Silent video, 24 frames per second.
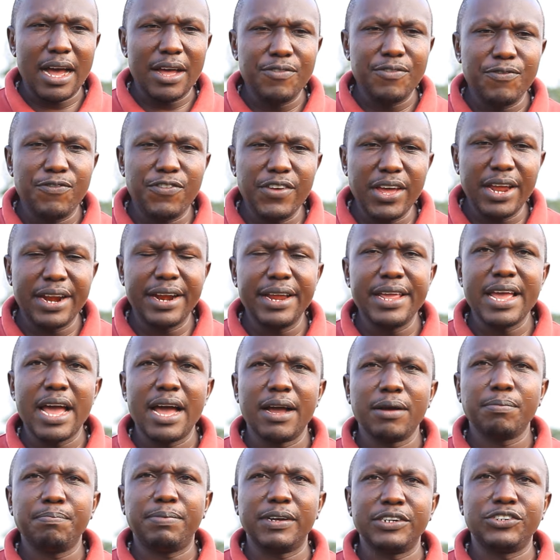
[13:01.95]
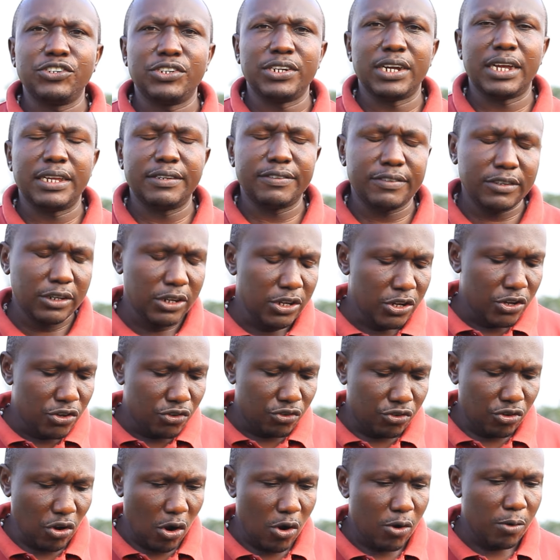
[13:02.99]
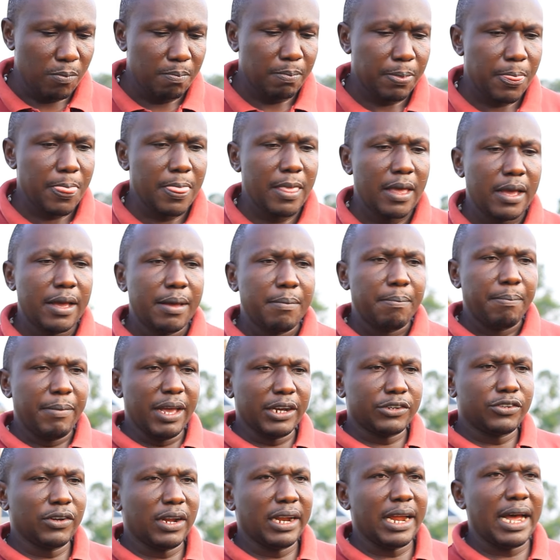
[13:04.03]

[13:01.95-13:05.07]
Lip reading: very young pastures. So make sure